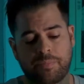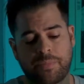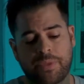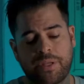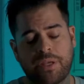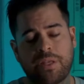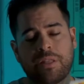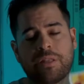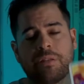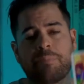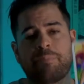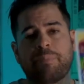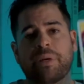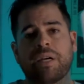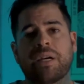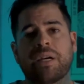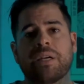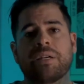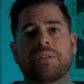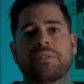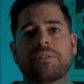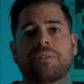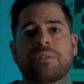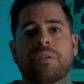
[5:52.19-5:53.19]
In the
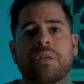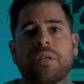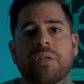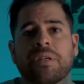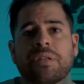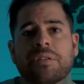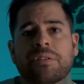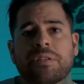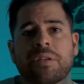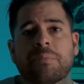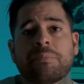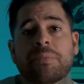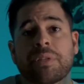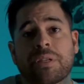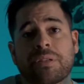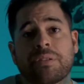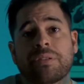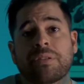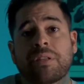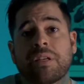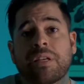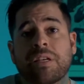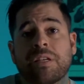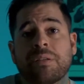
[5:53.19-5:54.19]
past, something
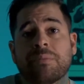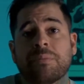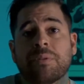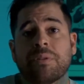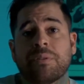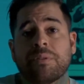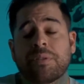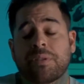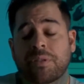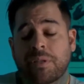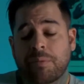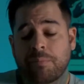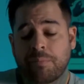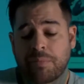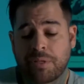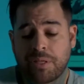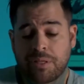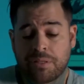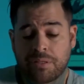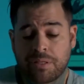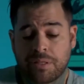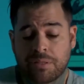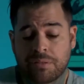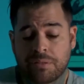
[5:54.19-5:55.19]
stable,
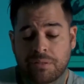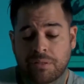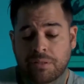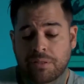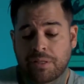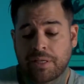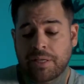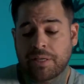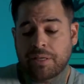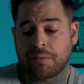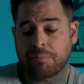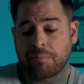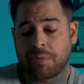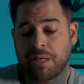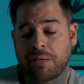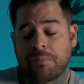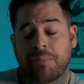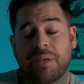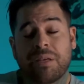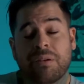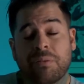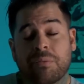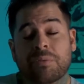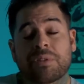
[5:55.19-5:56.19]
something that looked like
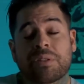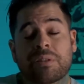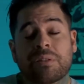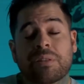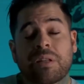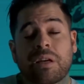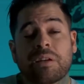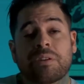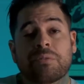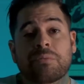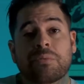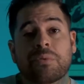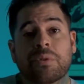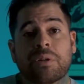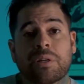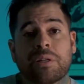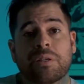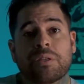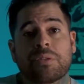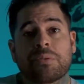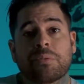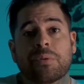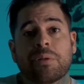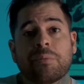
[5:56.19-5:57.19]
maybe it was a lot of work
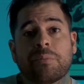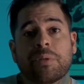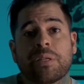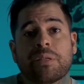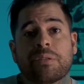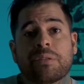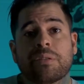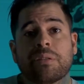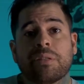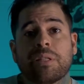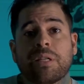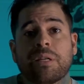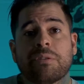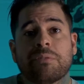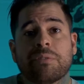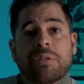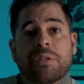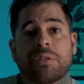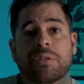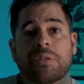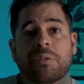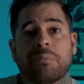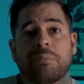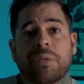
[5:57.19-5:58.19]
as well, because the
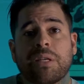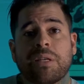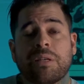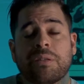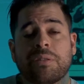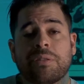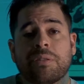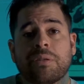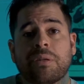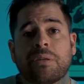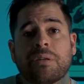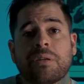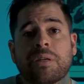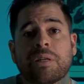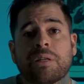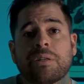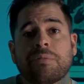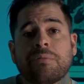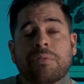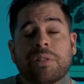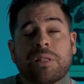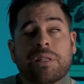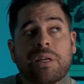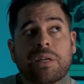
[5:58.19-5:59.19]
Lovers, to me, it's a card
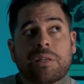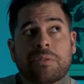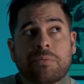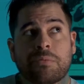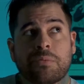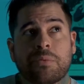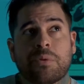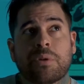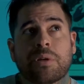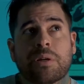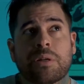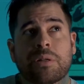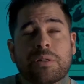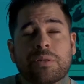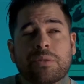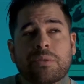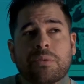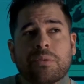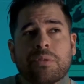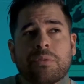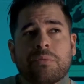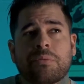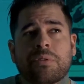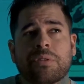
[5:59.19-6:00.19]
of a lot of work.
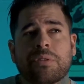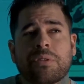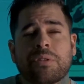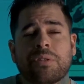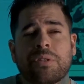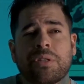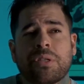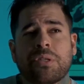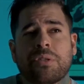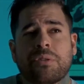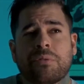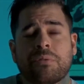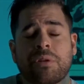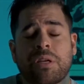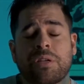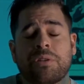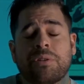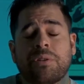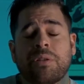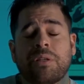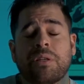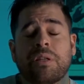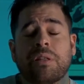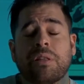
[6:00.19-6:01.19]
So there was a
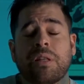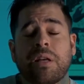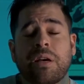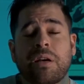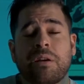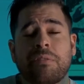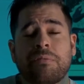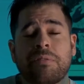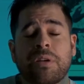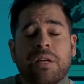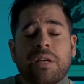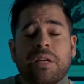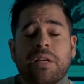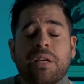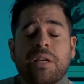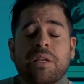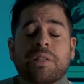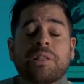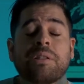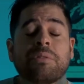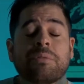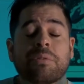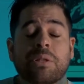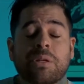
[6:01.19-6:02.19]
situation in love
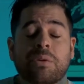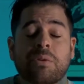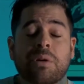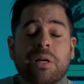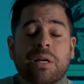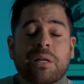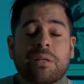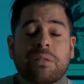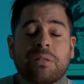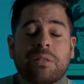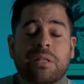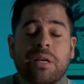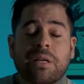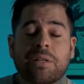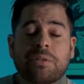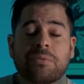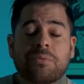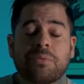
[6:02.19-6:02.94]
that required a lot of